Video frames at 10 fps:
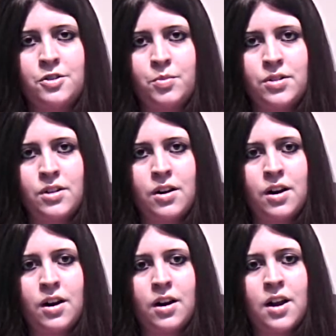
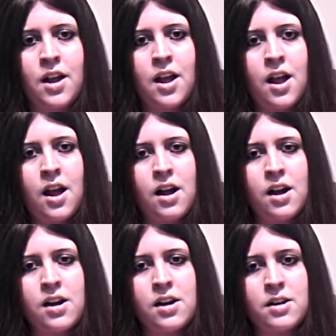superstar.
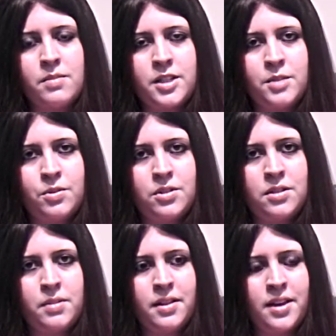He's supposed to
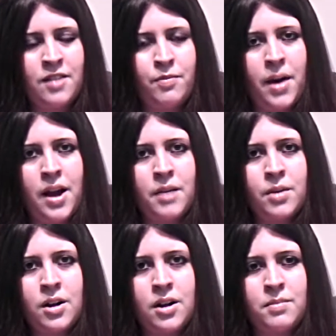be the king of pipe
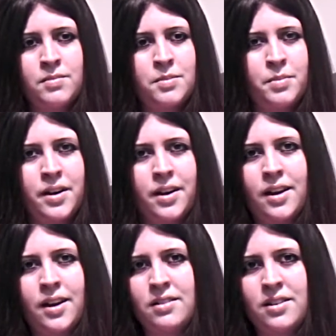bombs, but